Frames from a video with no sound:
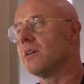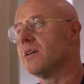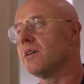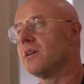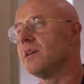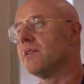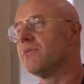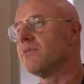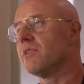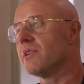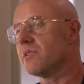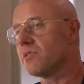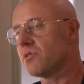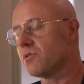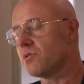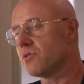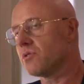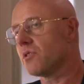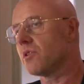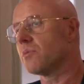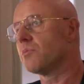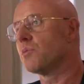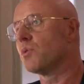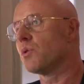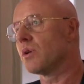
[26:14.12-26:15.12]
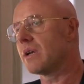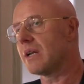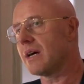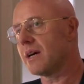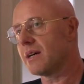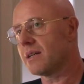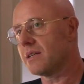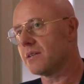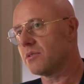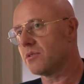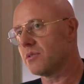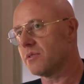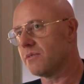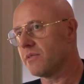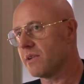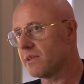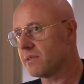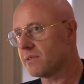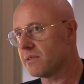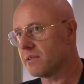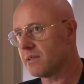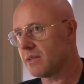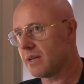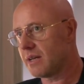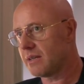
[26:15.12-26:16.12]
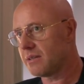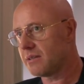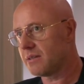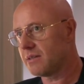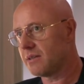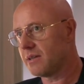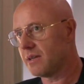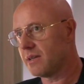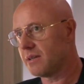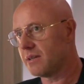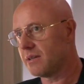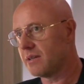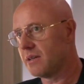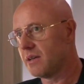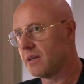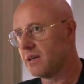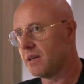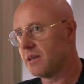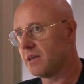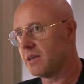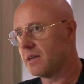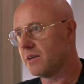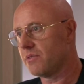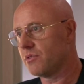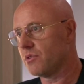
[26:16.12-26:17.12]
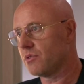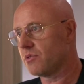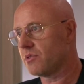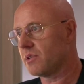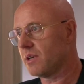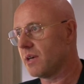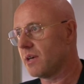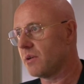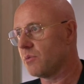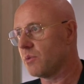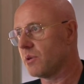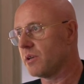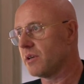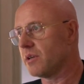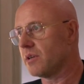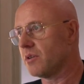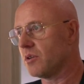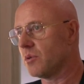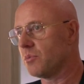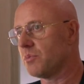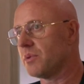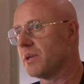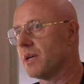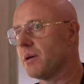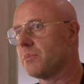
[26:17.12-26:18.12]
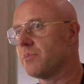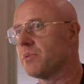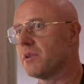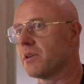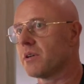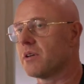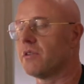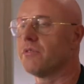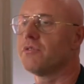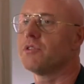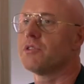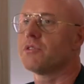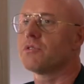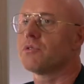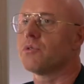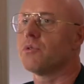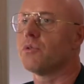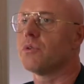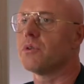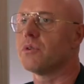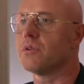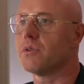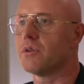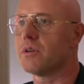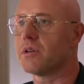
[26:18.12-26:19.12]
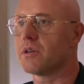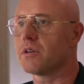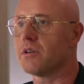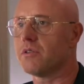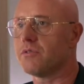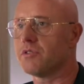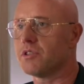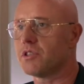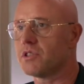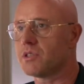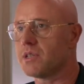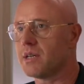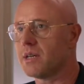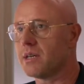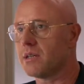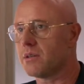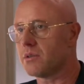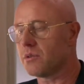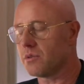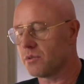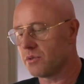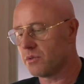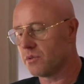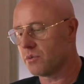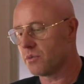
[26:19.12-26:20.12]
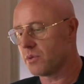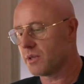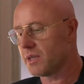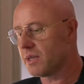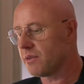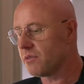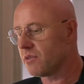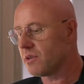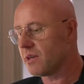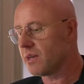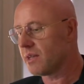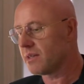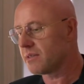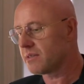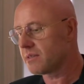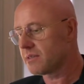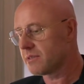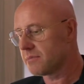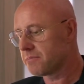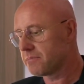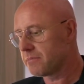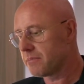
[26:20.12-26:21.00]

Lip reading: investors are more likely to invest in that than if you say, we're going to open up a coffee store or a coffee chain or whatever else.